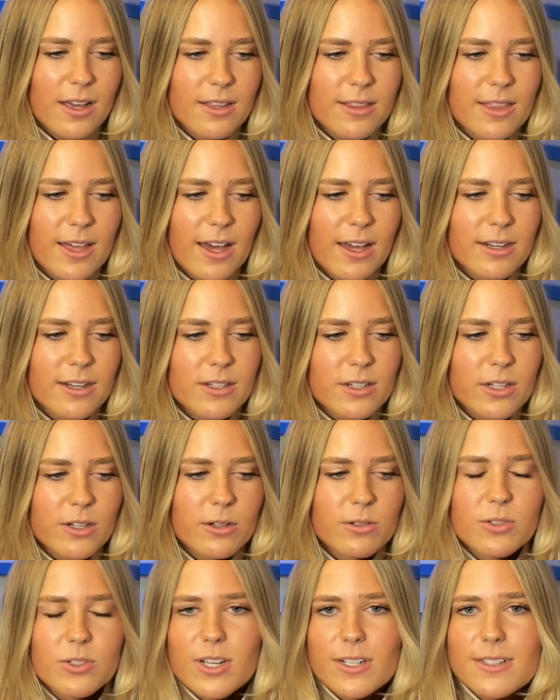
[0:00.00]
that you
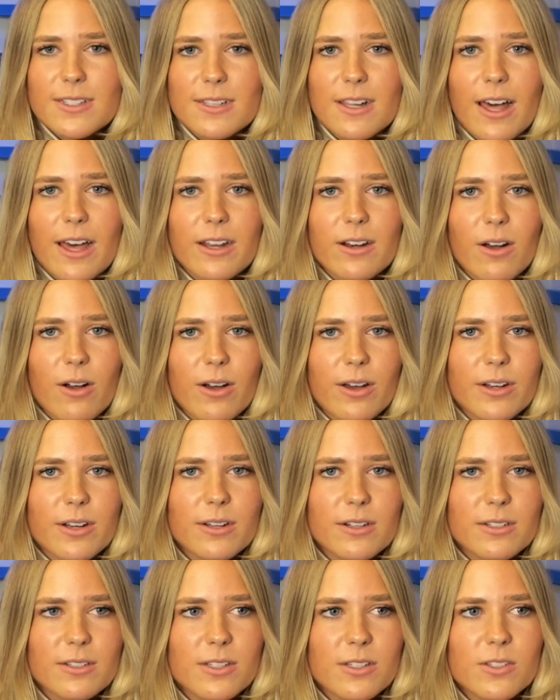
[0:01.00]
know sheds light
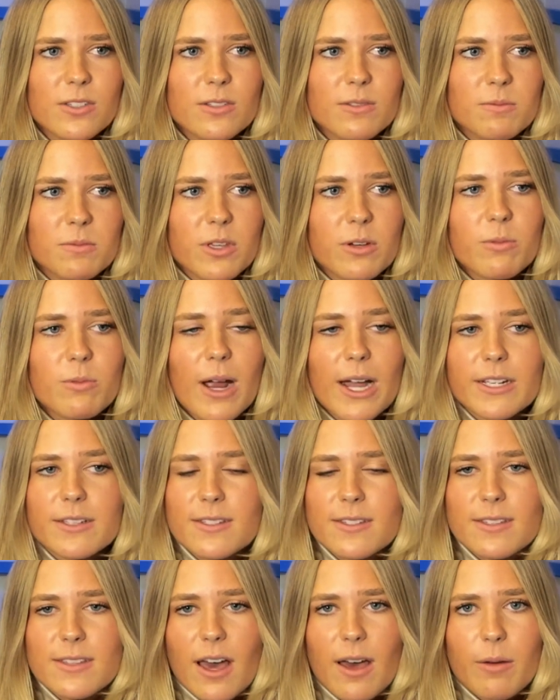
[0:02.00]
on the the
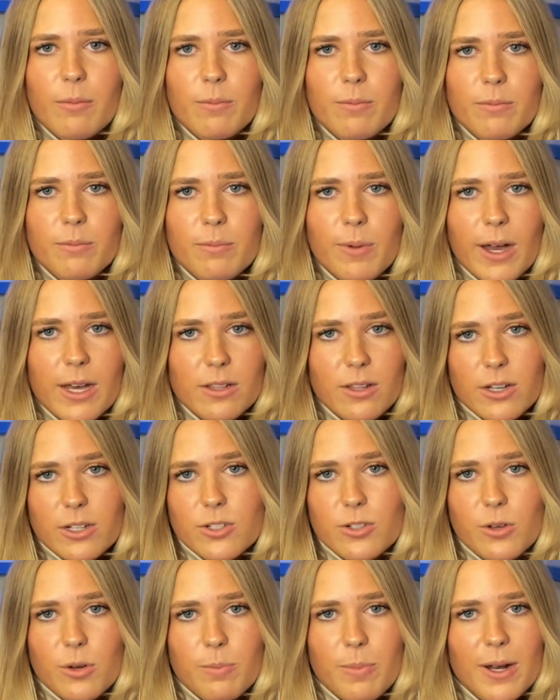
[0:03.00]
rights that
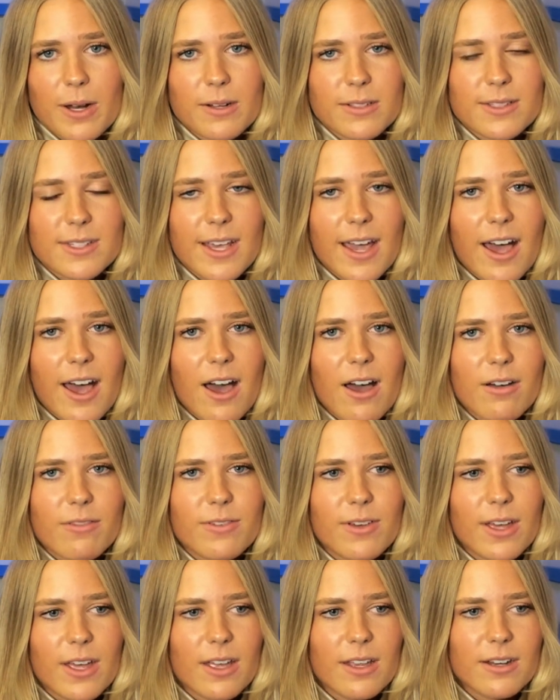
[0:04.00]
biological parents
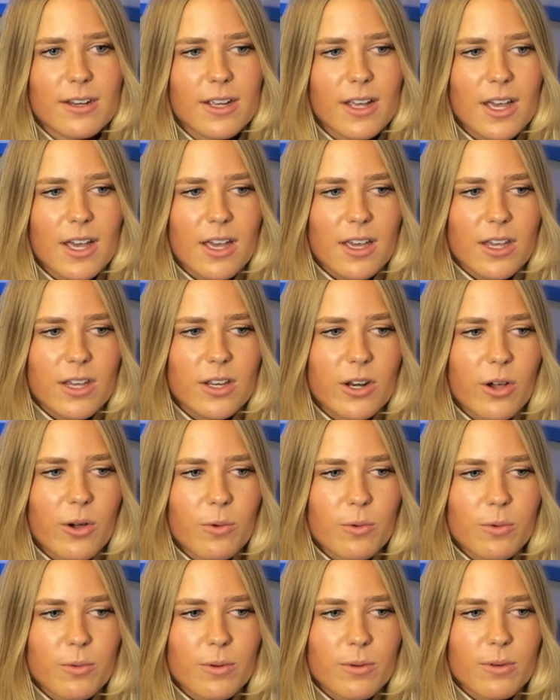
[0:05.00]
have, and you
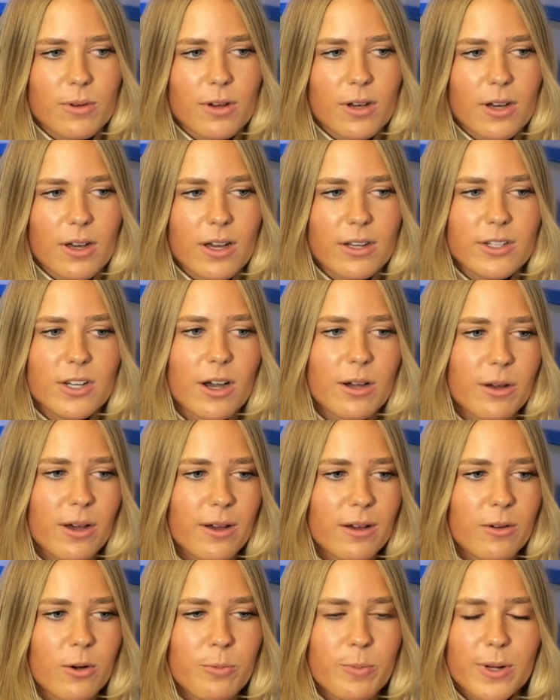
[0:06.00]
know,
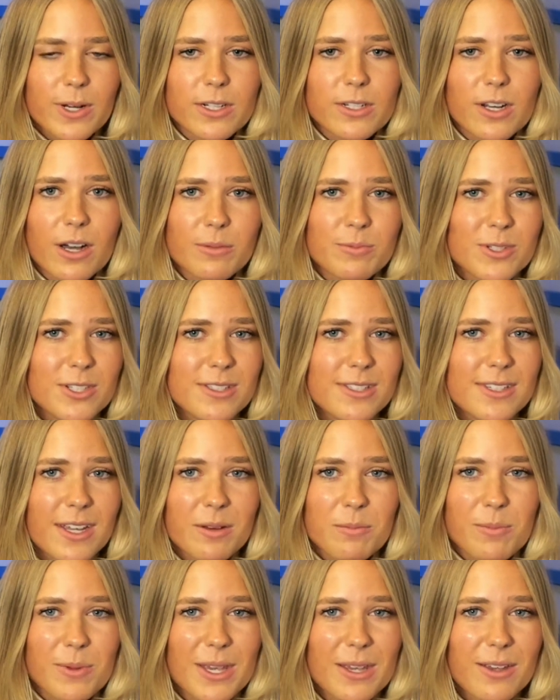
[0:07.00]
adopt open adoptions
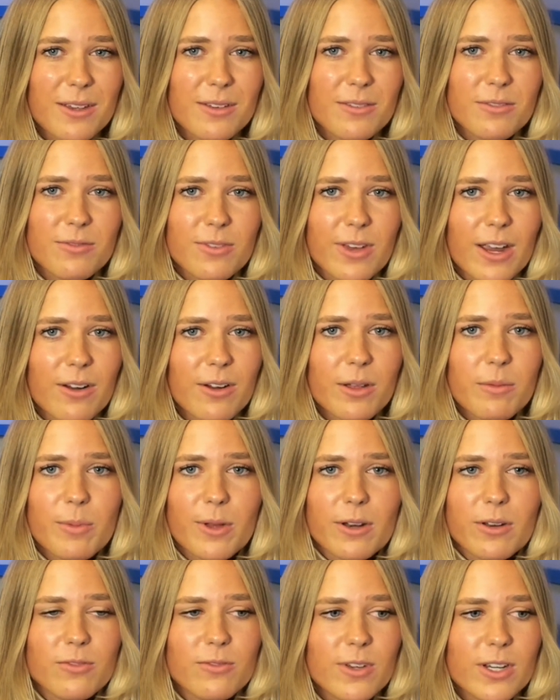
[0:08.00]
can be very
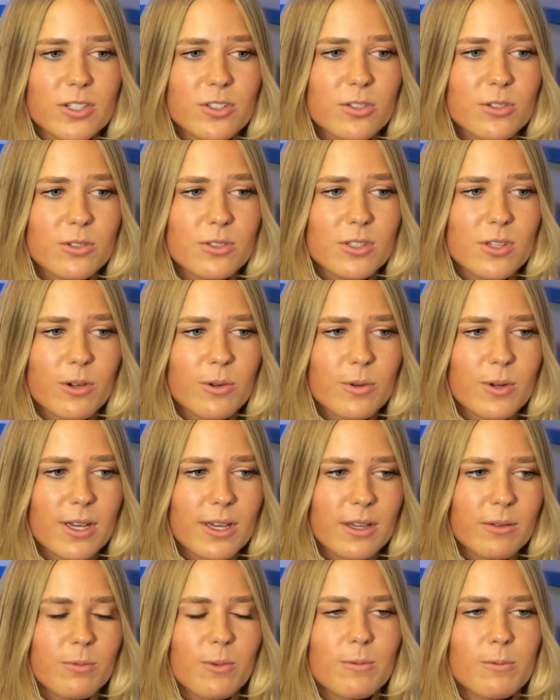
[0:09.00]
beneficial. So
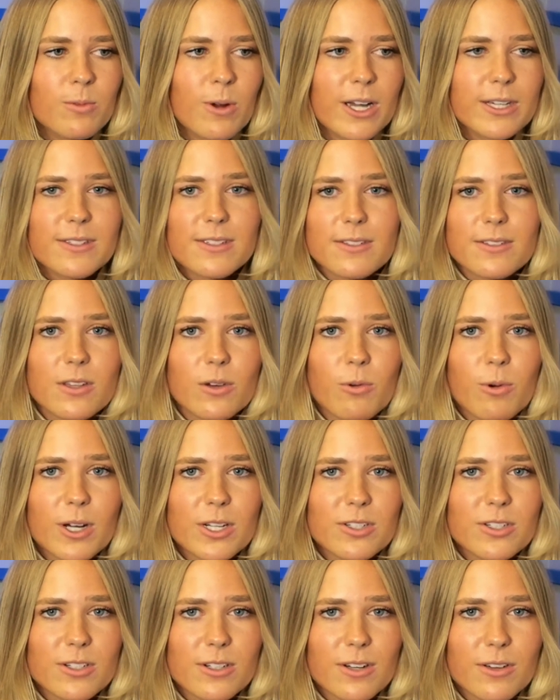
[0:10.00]
it, raises the
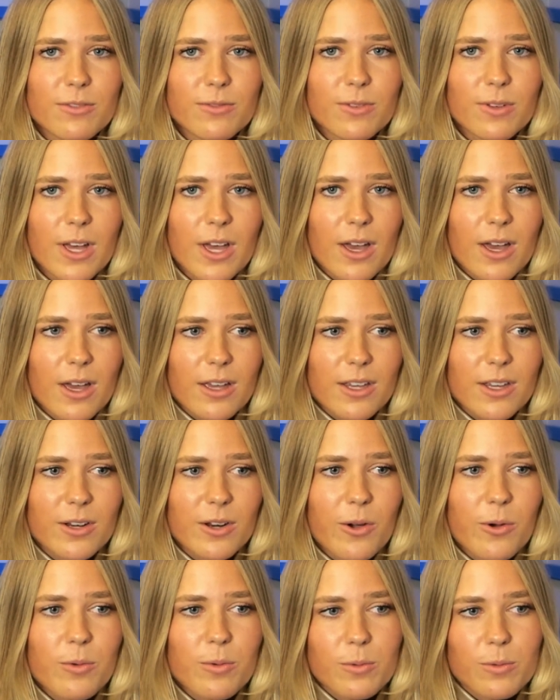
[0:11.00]
question of, you
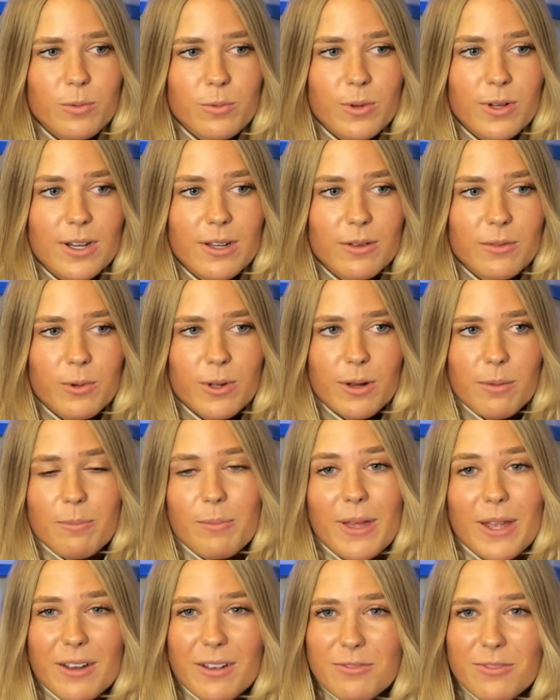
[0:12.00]
know, would it, would
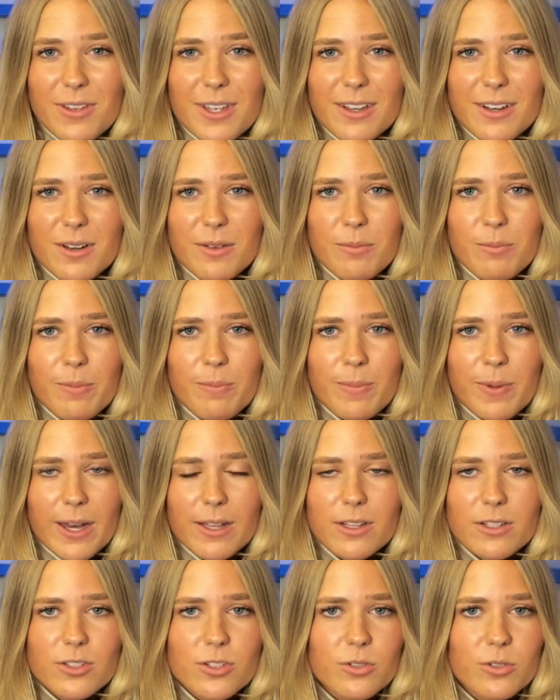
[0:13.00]
it benefit
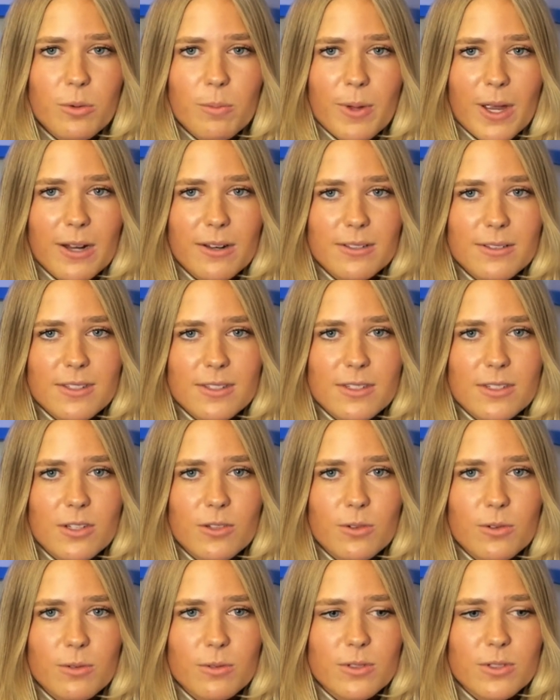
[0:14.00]
biological parents
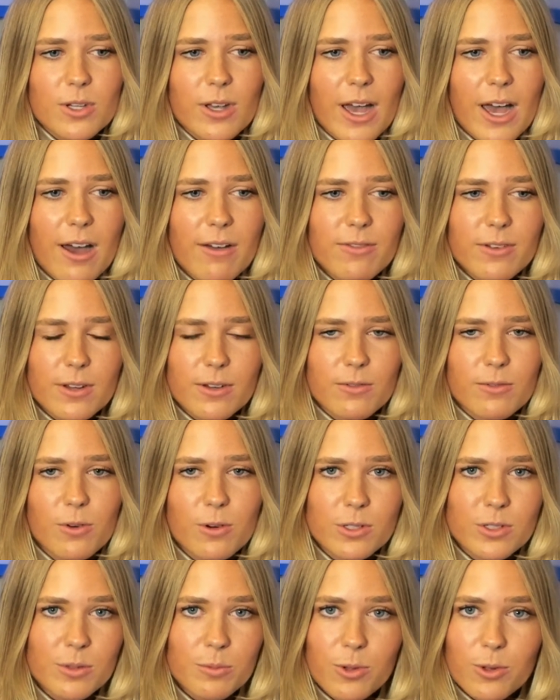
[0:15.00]
to to have an
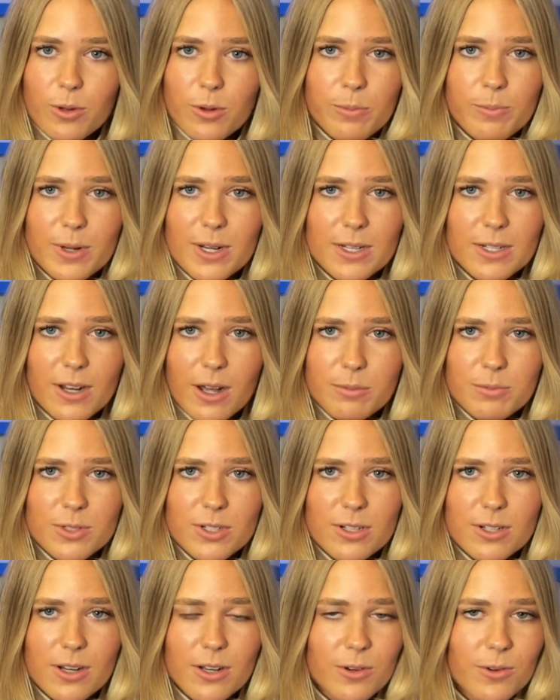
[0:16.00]
enforceable open
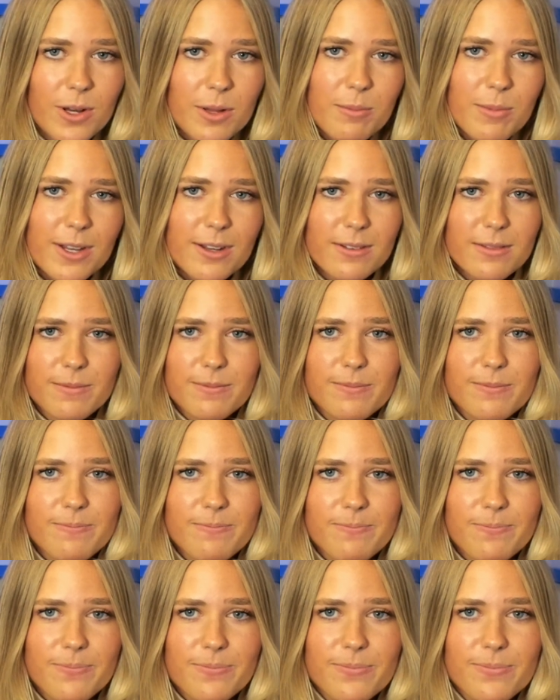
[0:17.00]
adoption agreement?
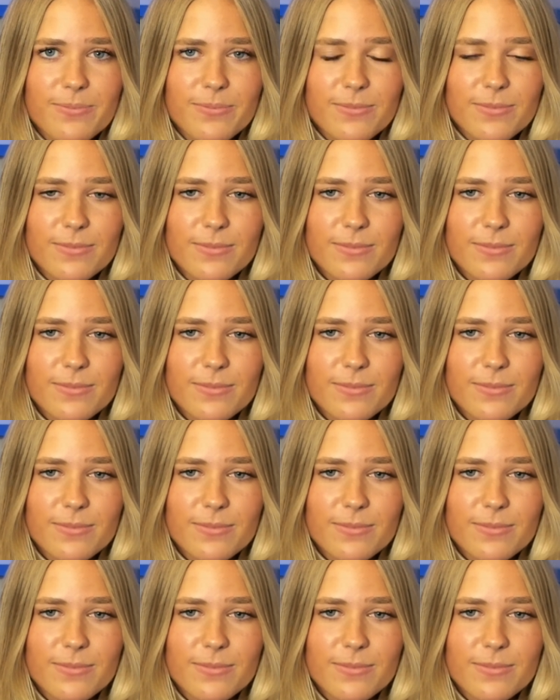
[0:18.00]
Hmm.